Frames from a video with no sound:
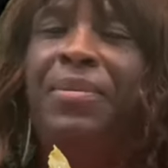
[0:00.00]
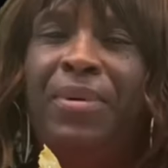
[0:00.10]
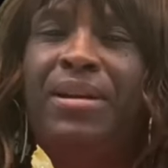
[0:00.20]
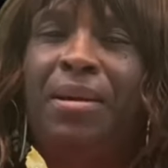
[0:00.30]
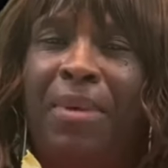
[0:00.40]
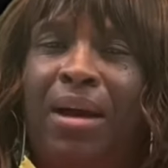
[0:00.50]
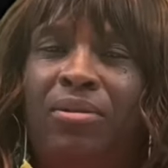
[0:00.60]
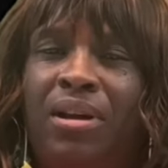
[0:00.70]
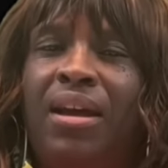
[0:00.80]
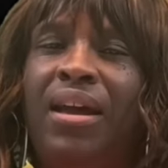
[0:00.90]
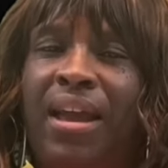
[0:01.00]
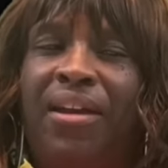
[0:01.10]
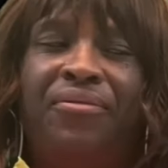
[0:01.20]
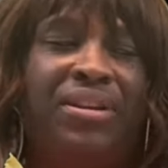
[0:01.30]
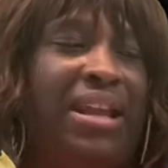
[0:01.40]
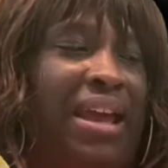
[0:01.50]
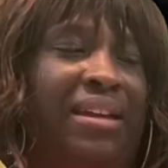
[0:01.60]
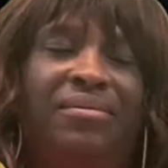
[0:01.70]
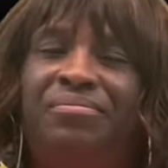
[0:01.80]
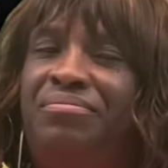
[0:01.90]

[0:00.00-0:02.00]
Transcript: putting them out every day?